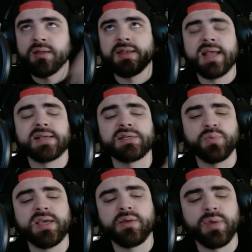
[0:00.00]
Next
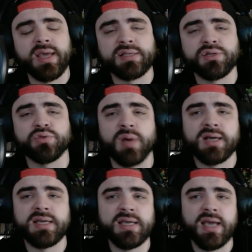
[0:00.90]
week we get
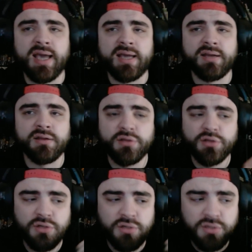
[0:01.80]
Tsubaki and
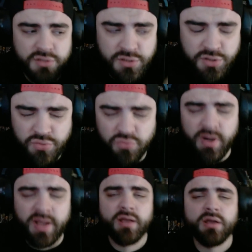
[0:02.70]

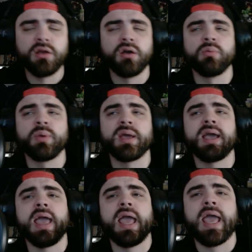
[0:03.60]
Suzure
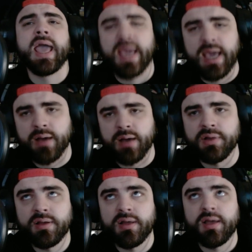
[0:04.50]
going ham,
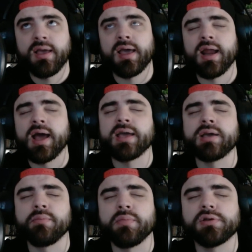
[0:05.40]
and I
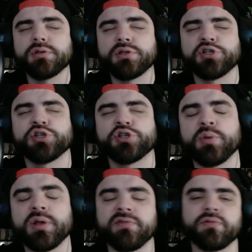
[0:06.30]
am so
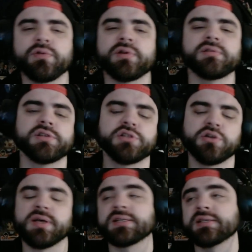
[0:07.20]
here for it. The show
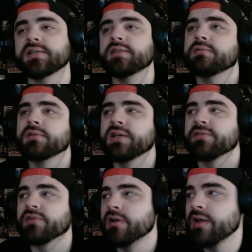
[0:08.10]
has continued to
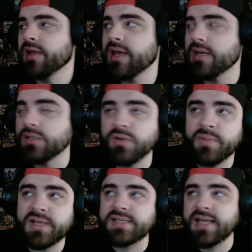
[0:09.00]
deliver and is one of
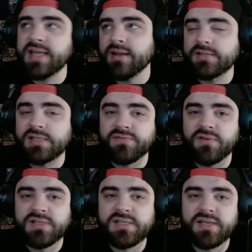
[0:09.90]
my standouts as
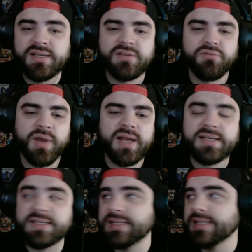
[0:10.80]
far as a great
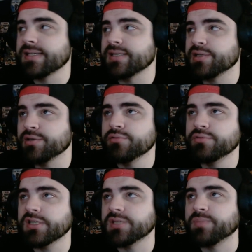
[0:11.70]
season 2,
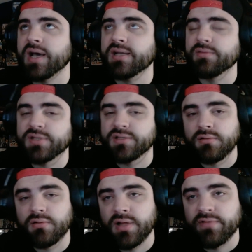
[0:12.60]
just behind what
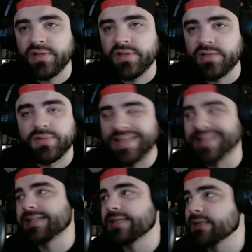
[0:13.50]
Solo Leveling did with
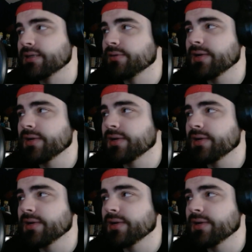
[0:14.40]
its season 2.